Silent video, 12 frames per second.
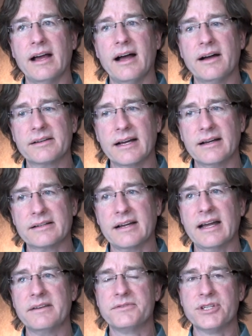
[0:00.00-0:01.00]
a
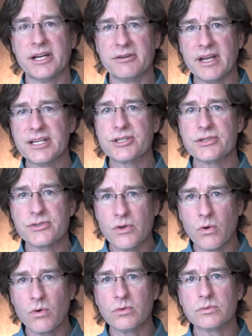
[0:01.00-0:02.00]
kind of
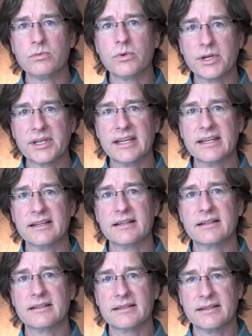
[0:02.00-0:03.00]
generations-old working
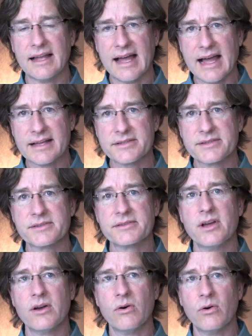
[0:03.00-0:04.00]
class
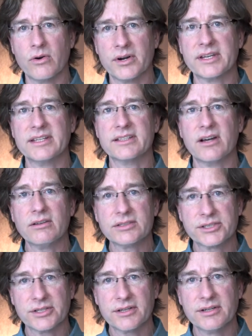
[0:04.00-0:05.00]
Oregon
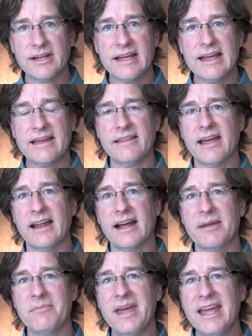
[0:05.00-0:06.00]
culture that
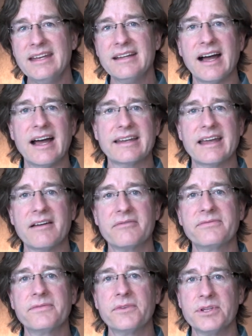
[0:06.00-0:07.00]
I may not have
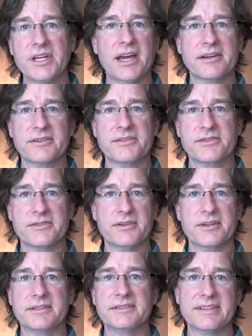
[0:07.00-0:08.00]
fully
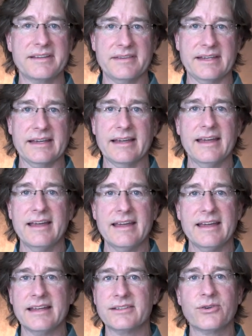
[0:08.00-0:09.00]
understood living
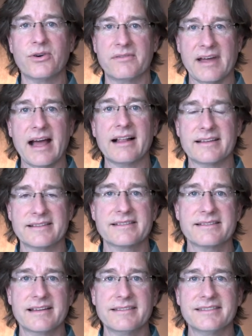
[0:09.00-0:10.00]
in
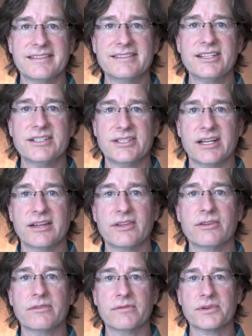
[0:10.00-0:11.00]
Corvallis and teaching at the
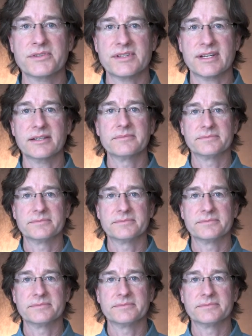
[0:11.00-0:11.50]
university.